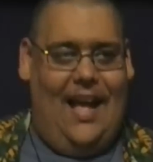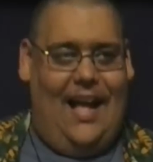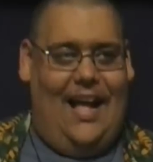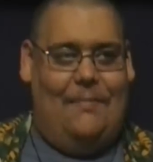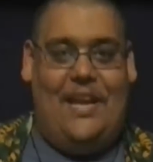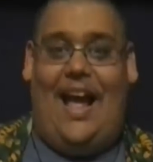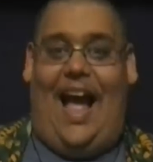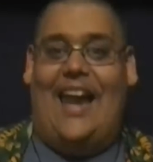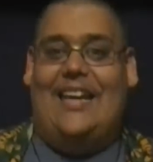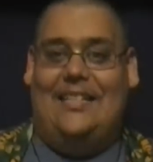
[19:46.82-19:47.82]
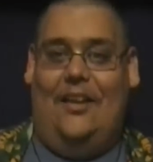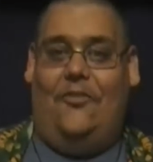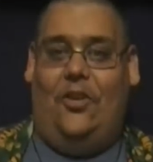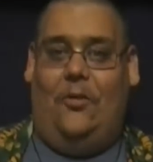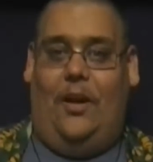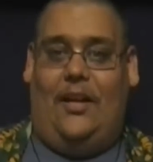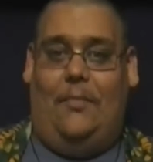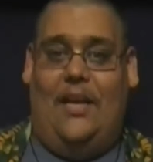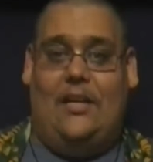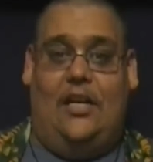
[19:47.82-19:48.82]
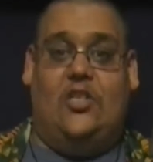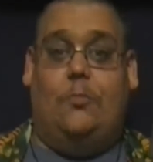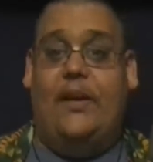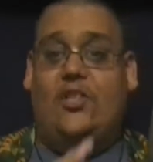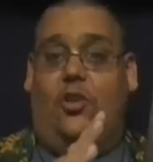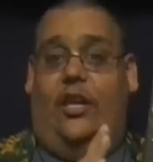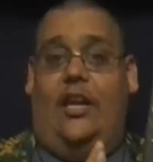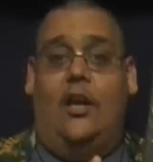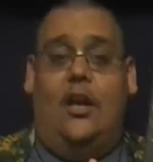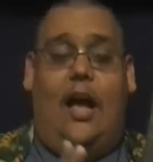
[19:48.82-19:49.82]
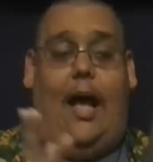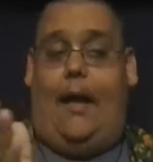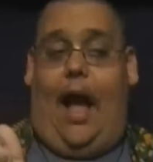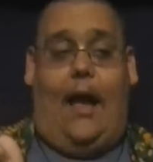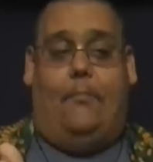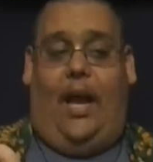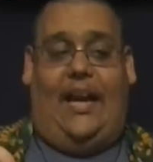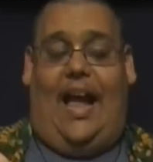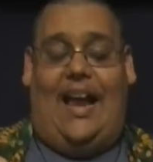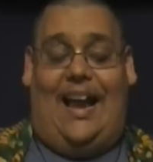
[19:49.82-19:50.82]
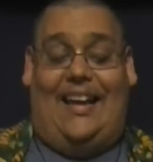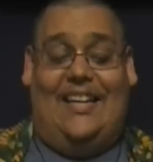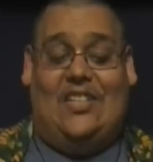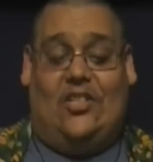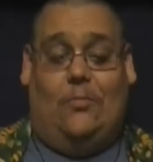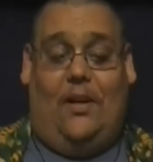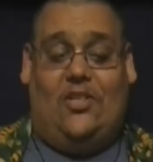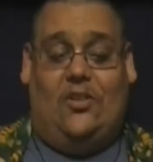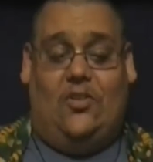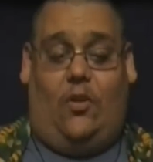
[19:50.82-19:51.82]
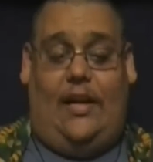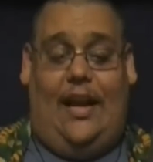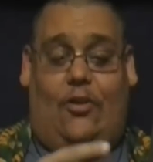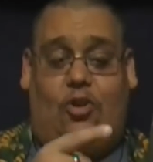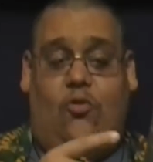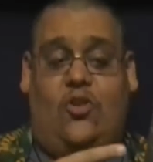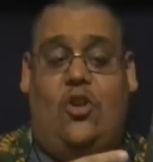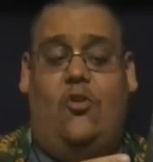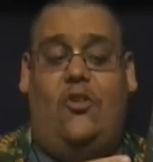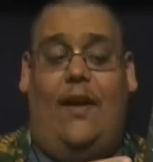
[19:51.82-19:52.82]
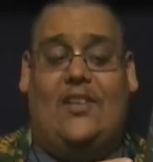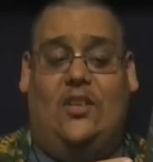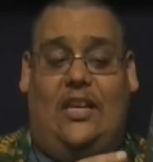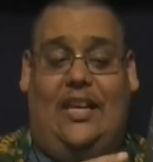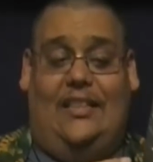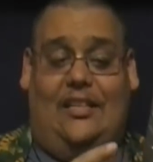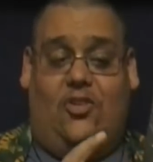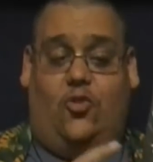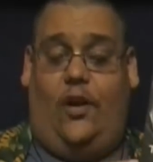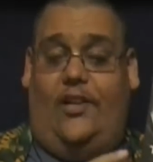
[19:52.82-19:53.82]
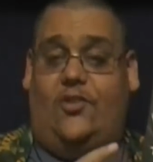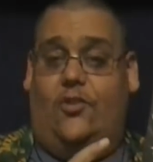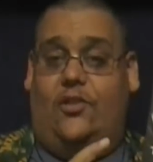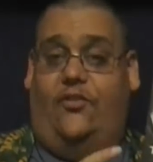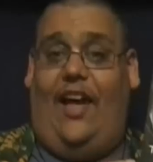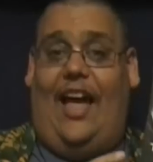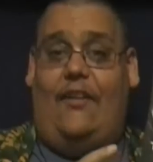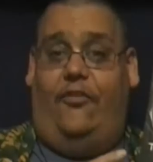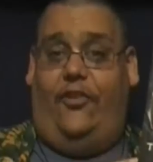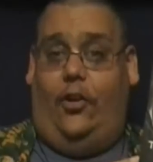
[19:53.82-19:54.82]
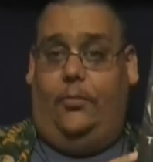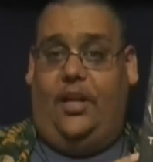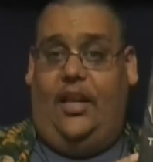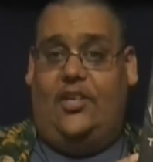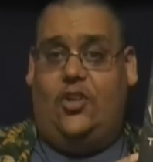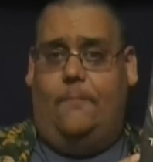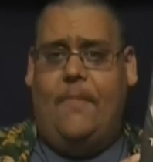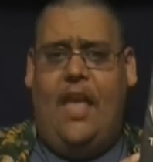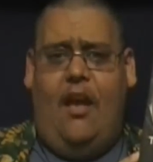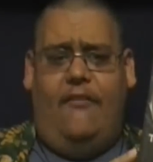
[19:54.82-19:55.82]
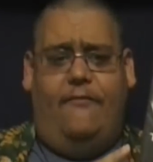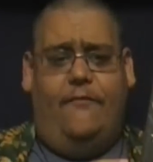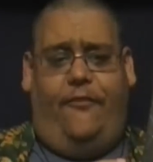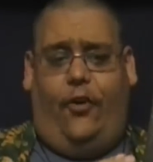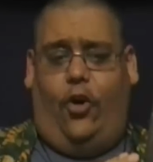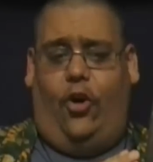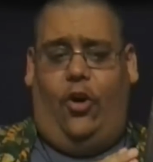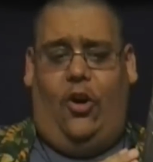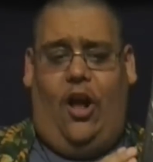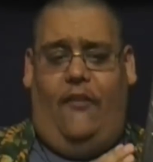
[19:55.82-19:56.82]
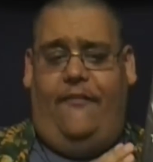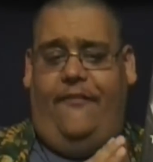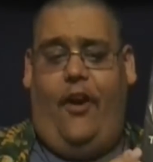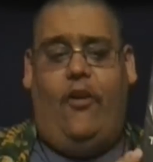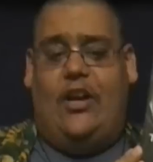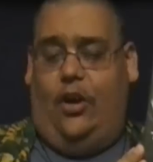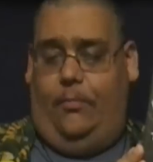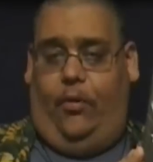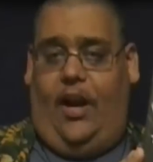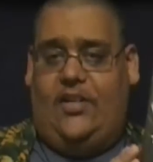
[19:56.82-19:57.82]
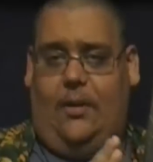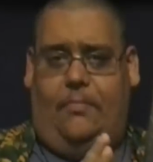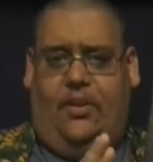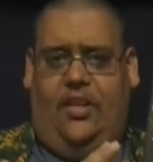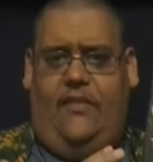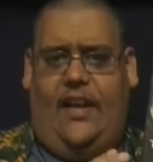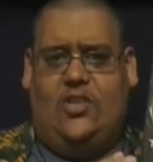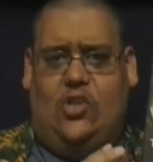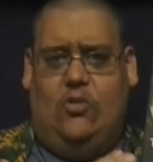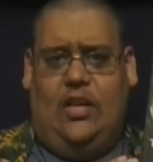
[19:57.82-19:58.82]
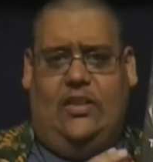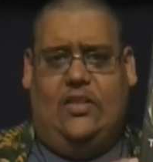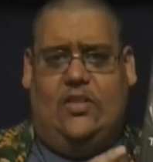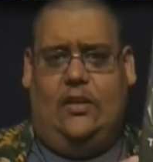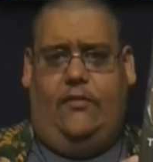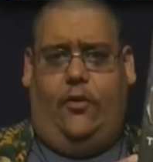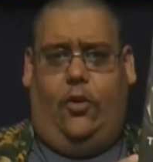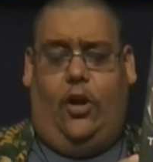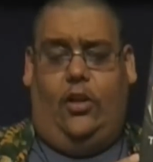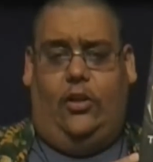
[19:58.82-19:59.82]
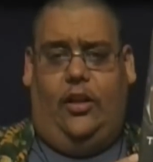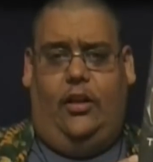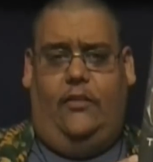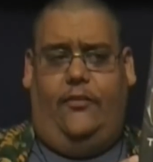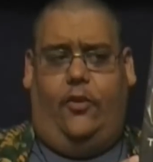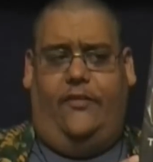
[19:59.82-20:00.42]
But yeah, I can definitely recommend it. Especially, I guess I should mention this right now, you actually can get this Trancers 5 film collection for a very good price. I believe actually you can get this thing for a little